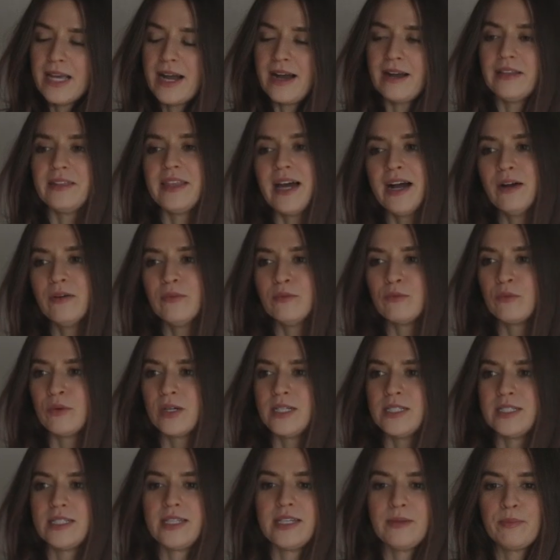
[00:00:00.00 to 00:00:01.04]
Yeah, that
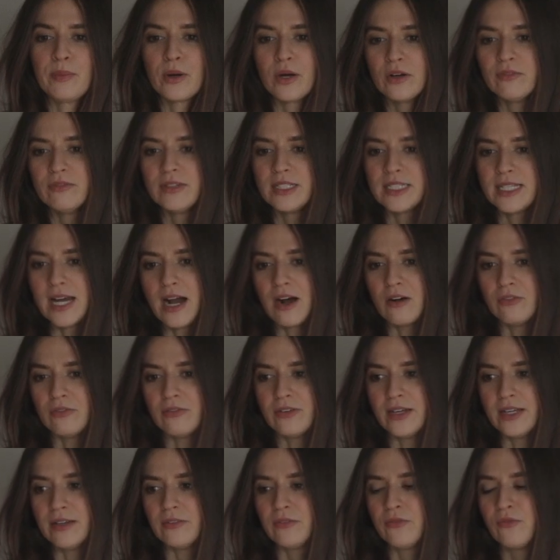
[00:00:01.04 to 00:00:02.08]
was the perfect
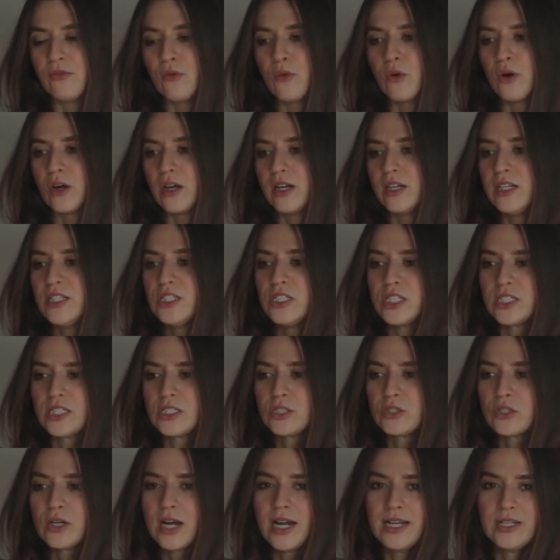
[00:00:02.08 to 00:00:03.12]
outfit for
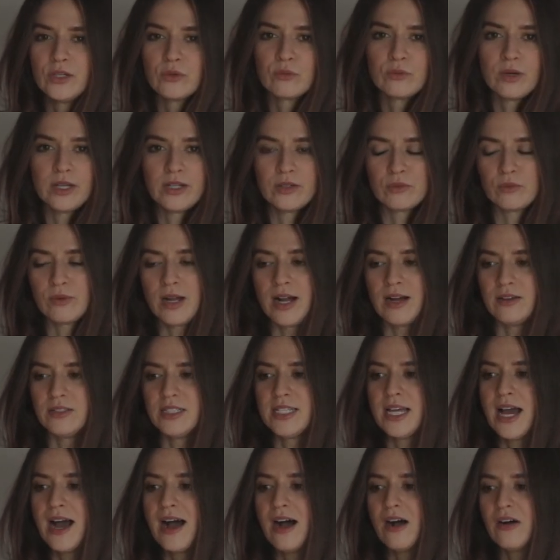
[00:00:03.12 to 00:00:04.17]
just trying to run around
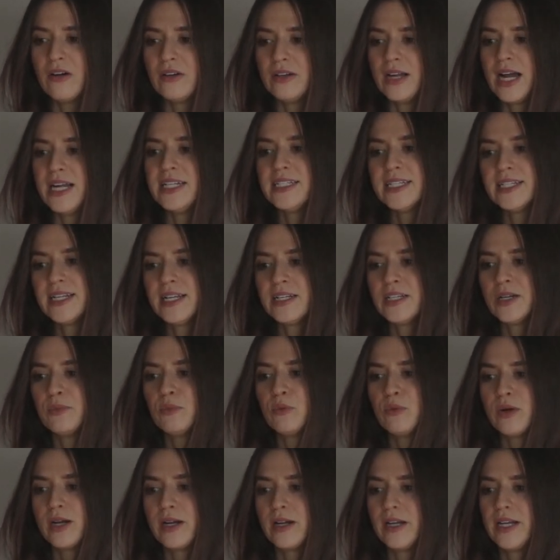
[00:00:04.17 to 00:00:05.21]
town. I did end
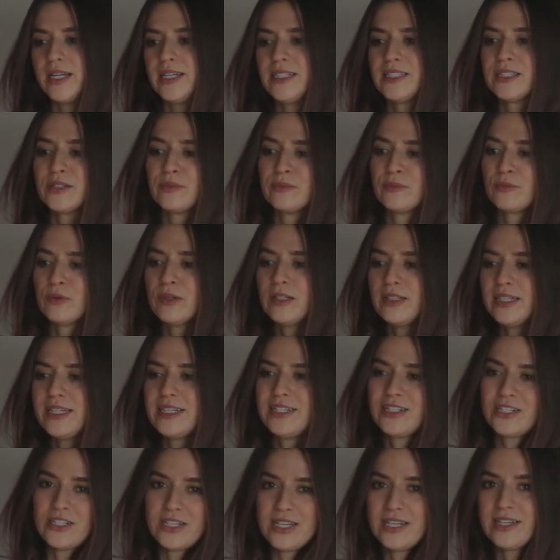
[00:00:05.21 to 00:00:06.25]
up wearing some really
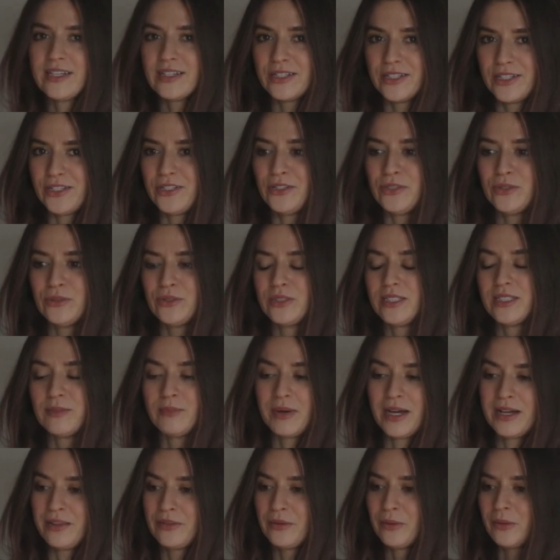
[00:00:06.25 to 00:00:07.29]
chic shoes
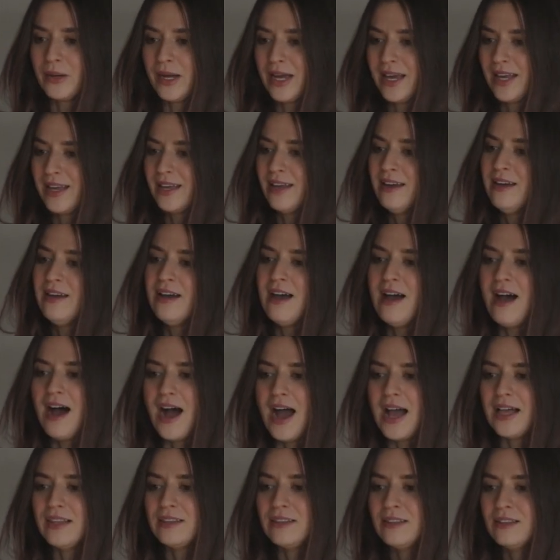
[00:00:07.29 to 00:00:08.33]
by the way.
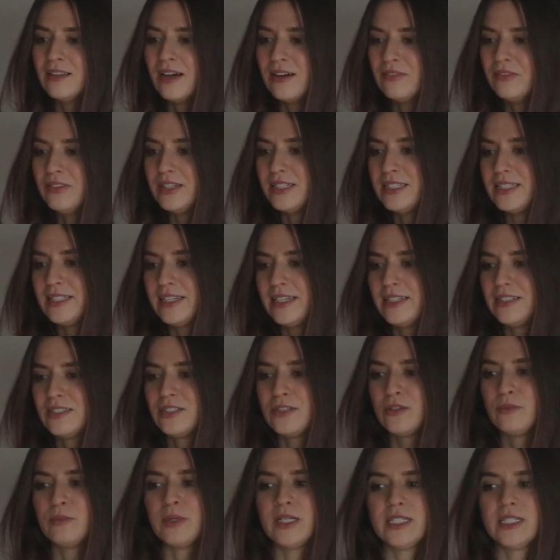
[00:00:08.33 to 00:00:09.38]
I love these things so